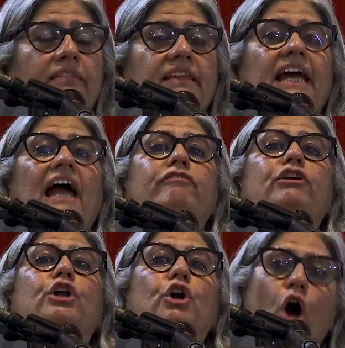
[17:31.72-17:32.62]
They
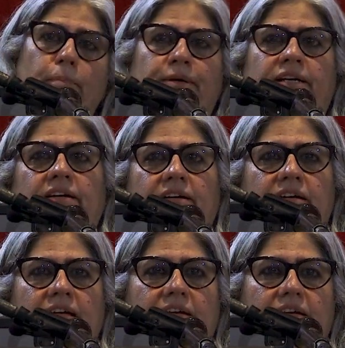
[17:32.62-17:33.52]
have
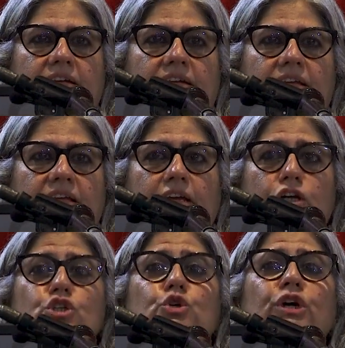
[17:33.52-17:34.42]
dropped
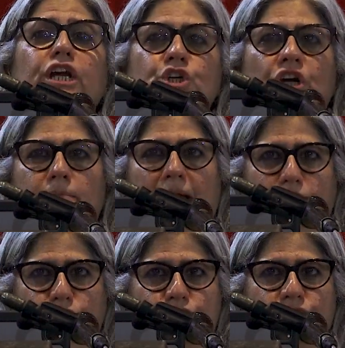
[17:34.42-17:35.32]
judicial
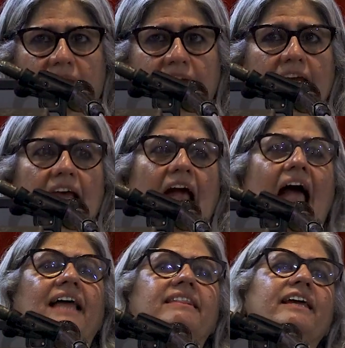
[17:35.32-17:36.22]
magistrate,
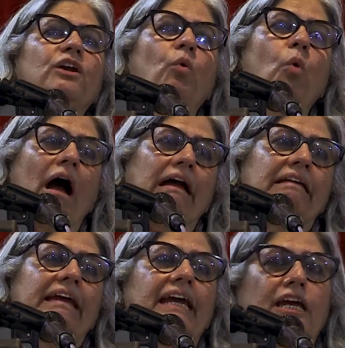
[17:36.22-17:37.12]
and the
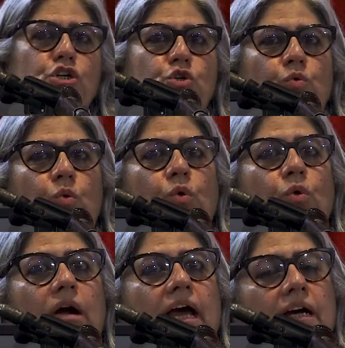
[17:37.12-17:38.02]
inquiry into
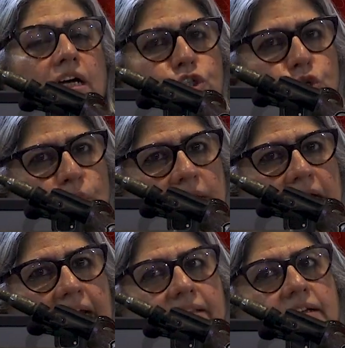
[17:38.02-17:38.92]
a
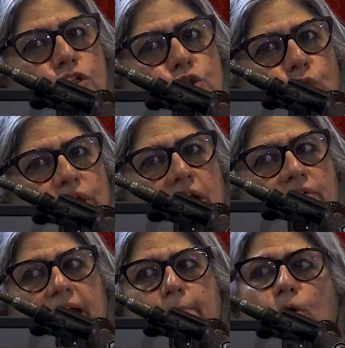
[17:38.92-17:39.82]
custodial death, custodial
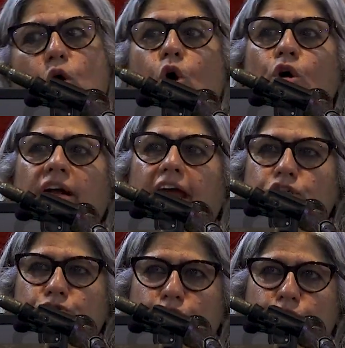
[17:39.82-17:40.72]
rape, or
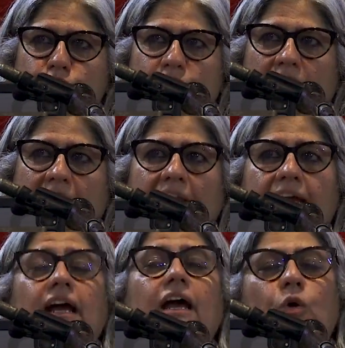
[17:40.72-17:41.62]
extrajudicial
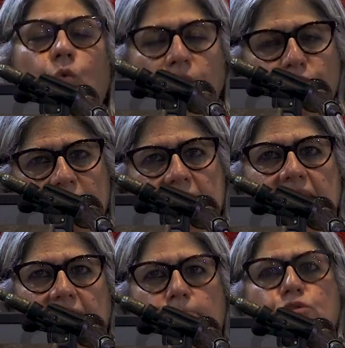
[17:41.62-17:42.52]
killing, which is
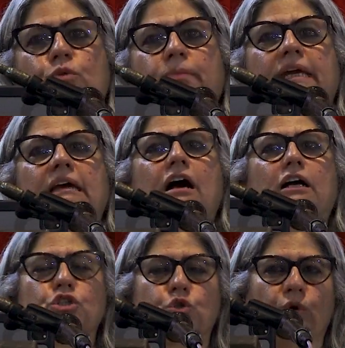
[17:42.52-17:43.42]
deemed to be a
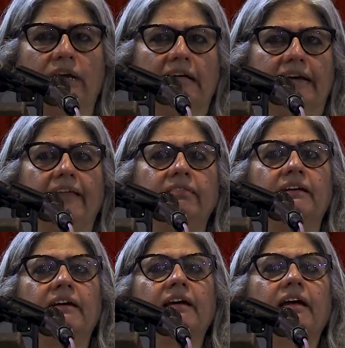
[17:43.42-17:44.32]
custodial death,